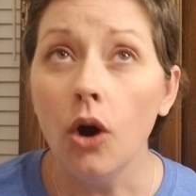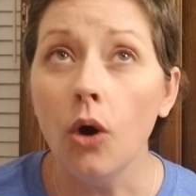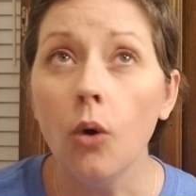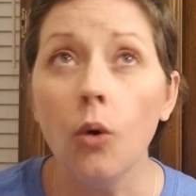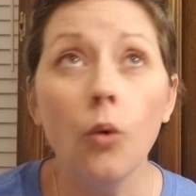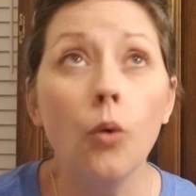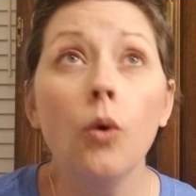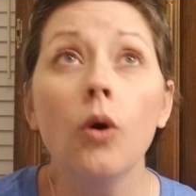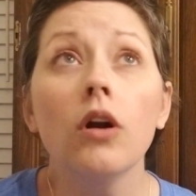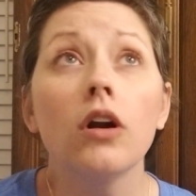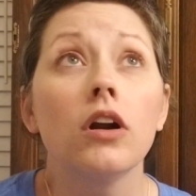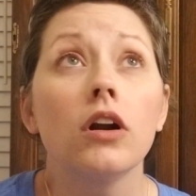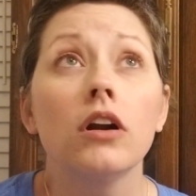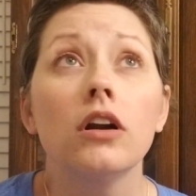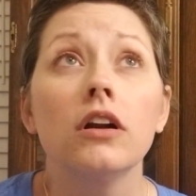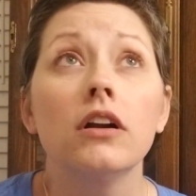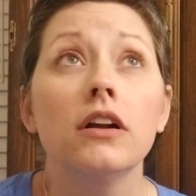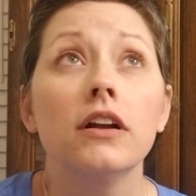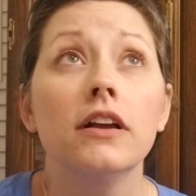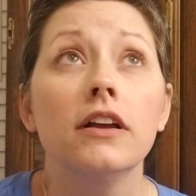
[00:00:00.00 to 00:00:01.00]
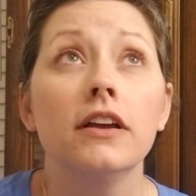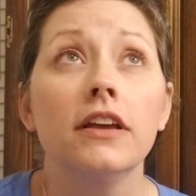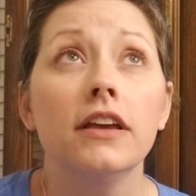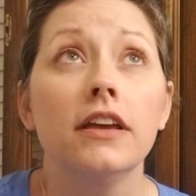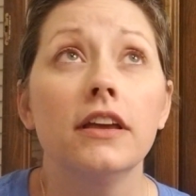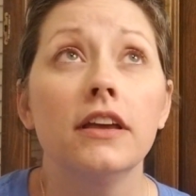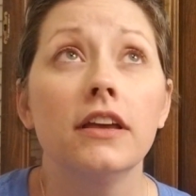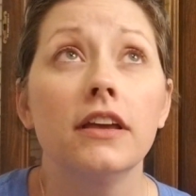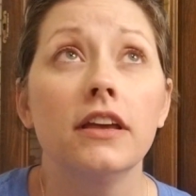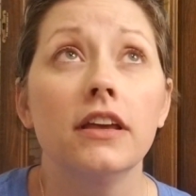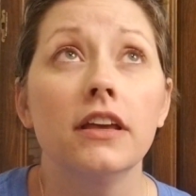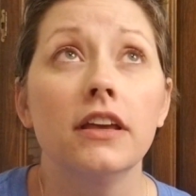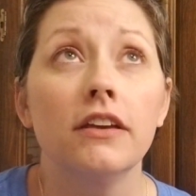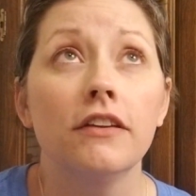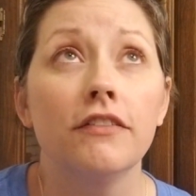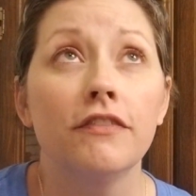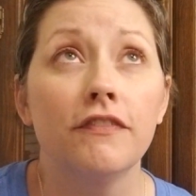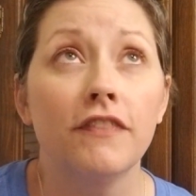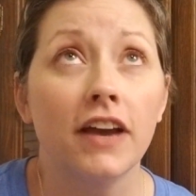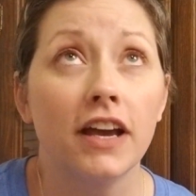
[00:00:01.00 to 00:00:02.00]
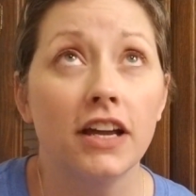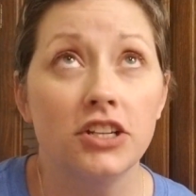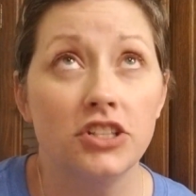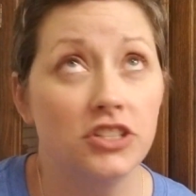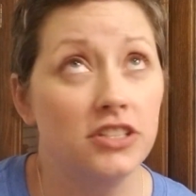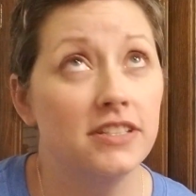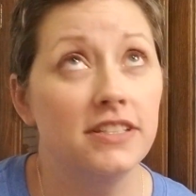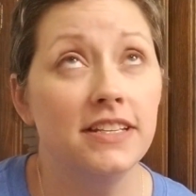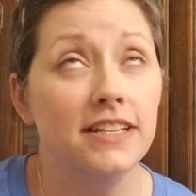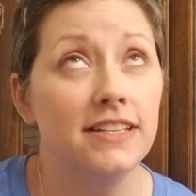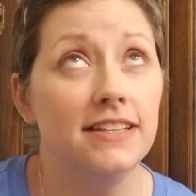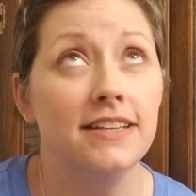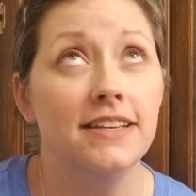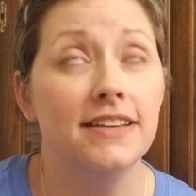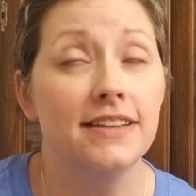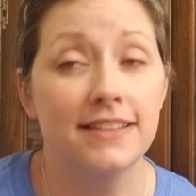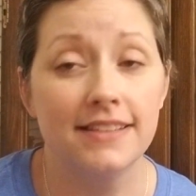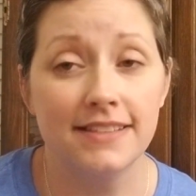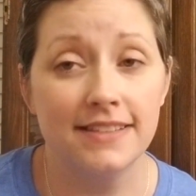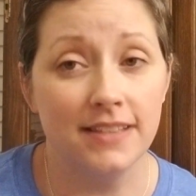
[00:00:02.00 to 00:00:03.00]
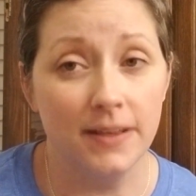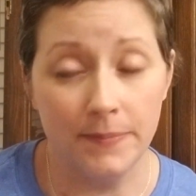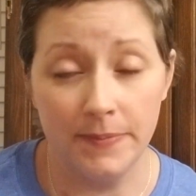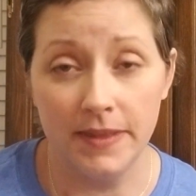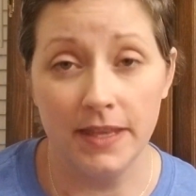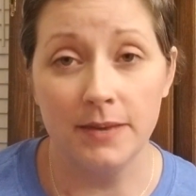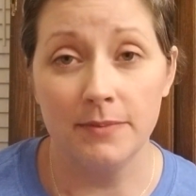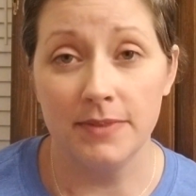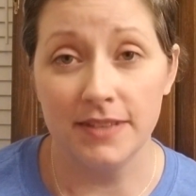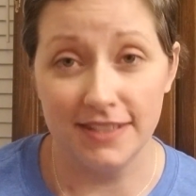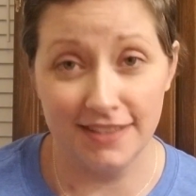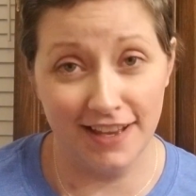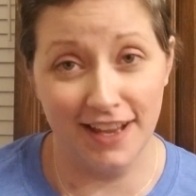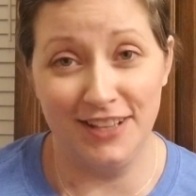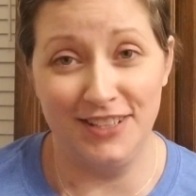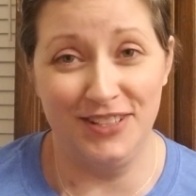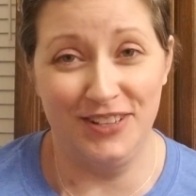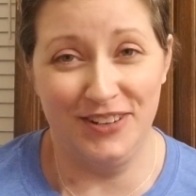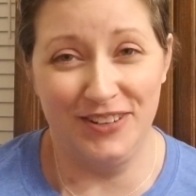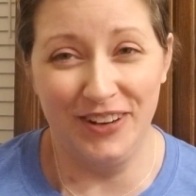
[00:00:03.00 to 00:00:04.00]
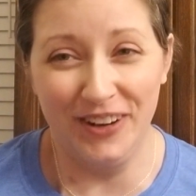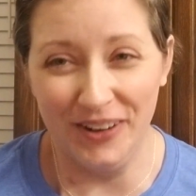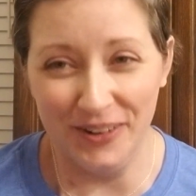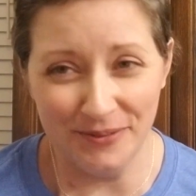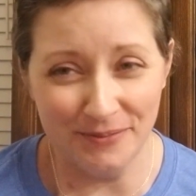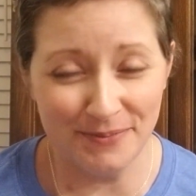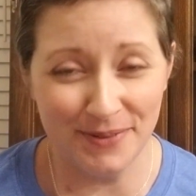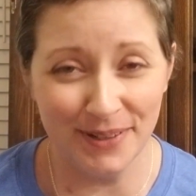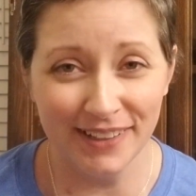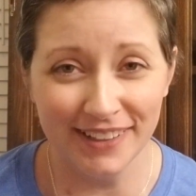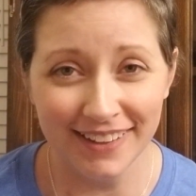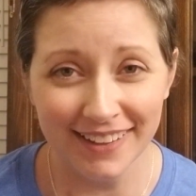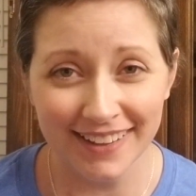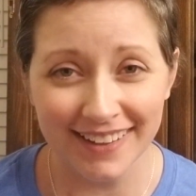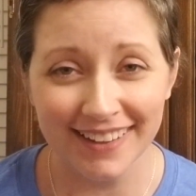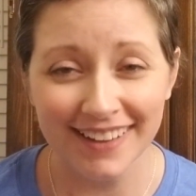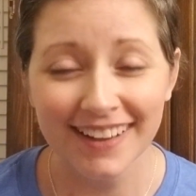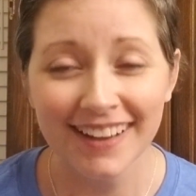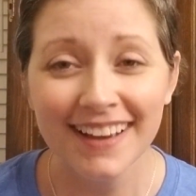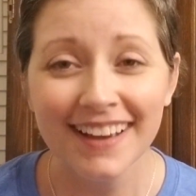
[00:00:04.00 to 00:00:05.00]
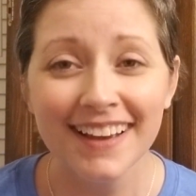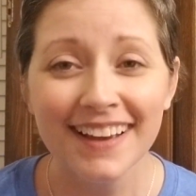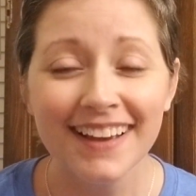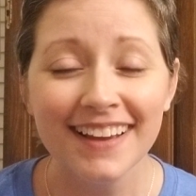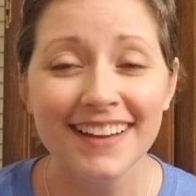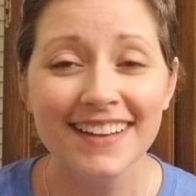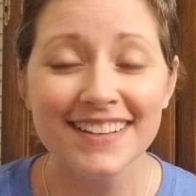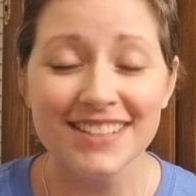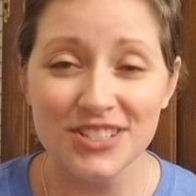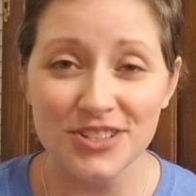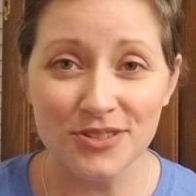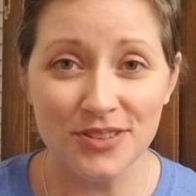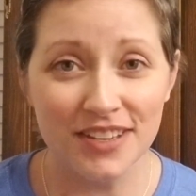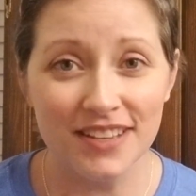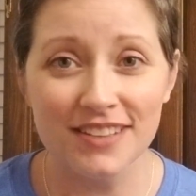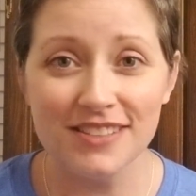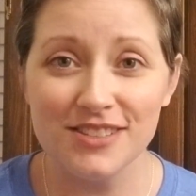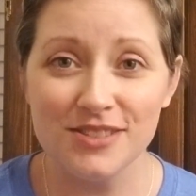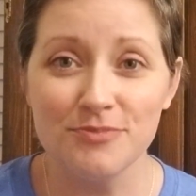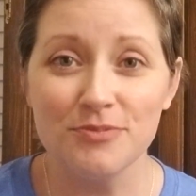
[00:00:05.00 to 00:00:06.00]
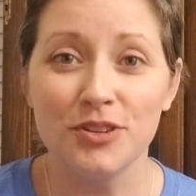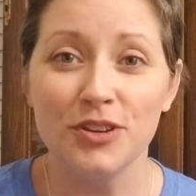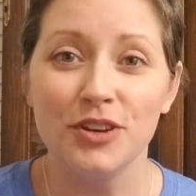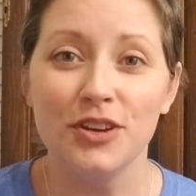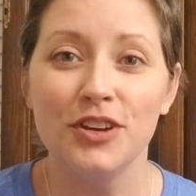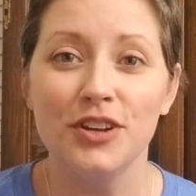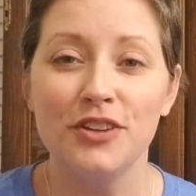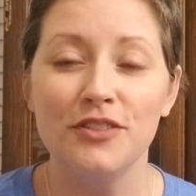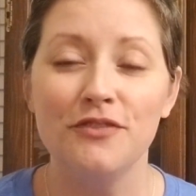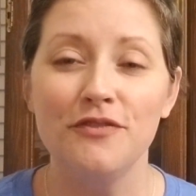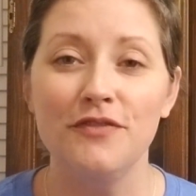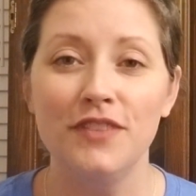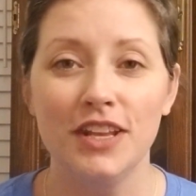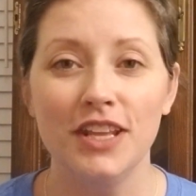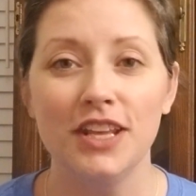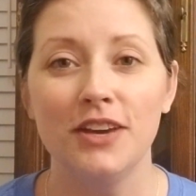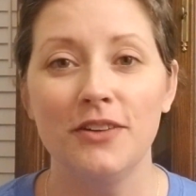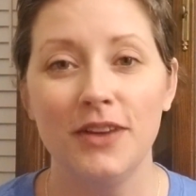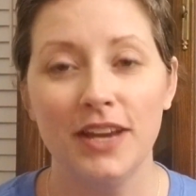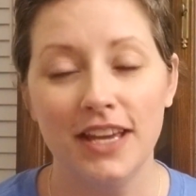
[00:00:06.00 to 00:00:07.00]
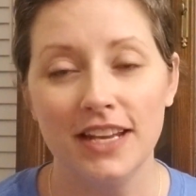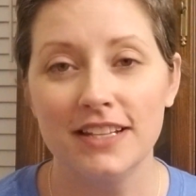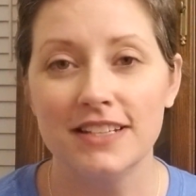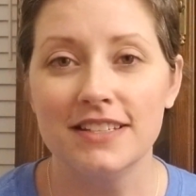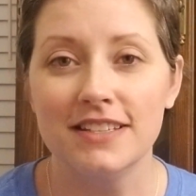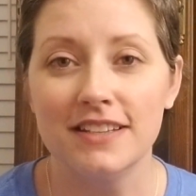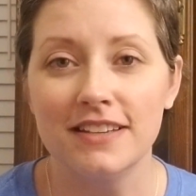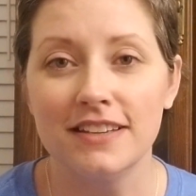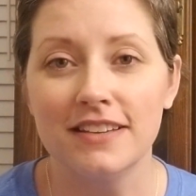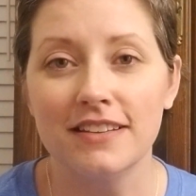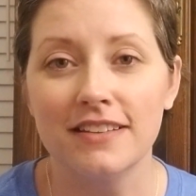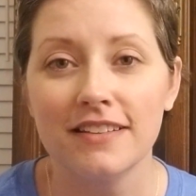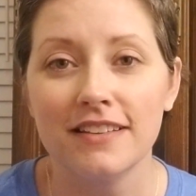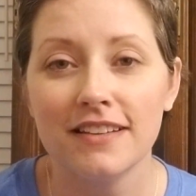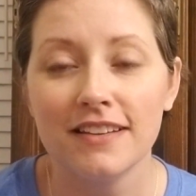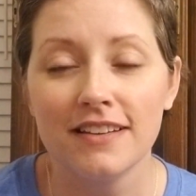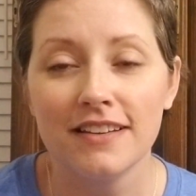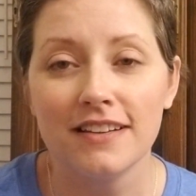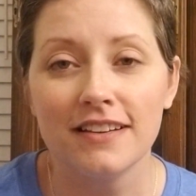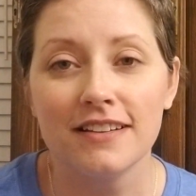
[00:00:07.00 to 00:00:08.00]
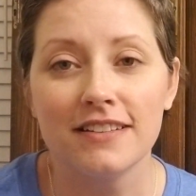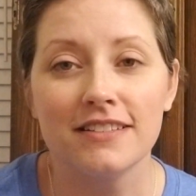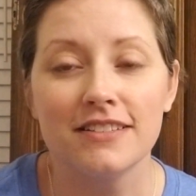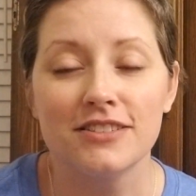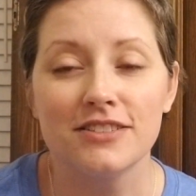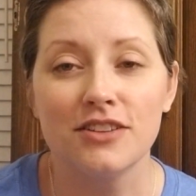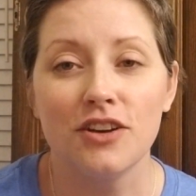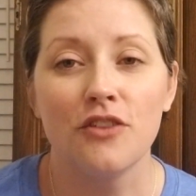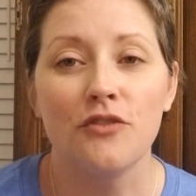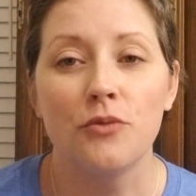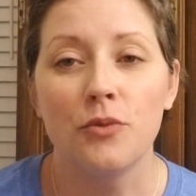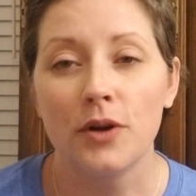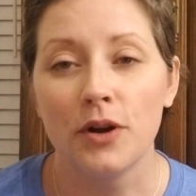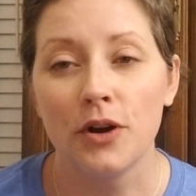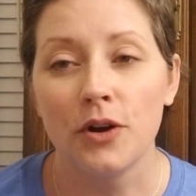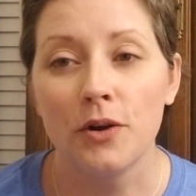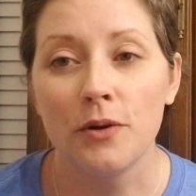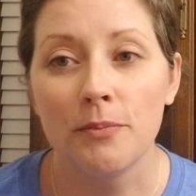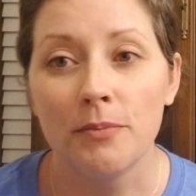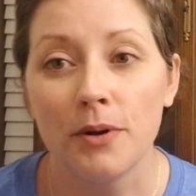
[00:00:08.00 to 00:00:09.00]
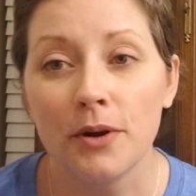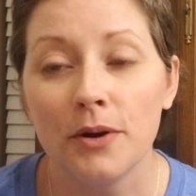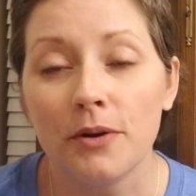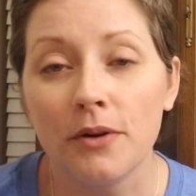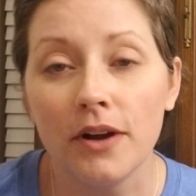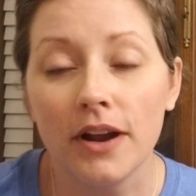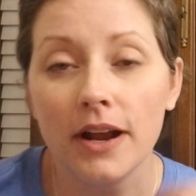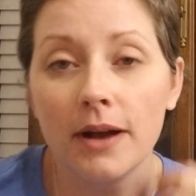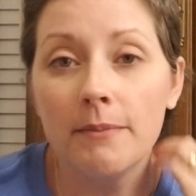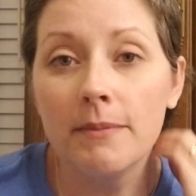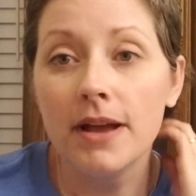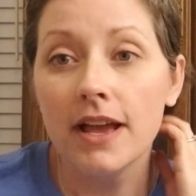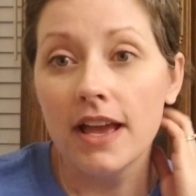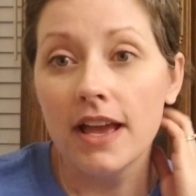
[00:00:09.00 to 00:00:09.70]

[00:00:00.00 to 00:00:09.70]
Or if I just need to get something besides a Chromebook to get some good video editing software or a program.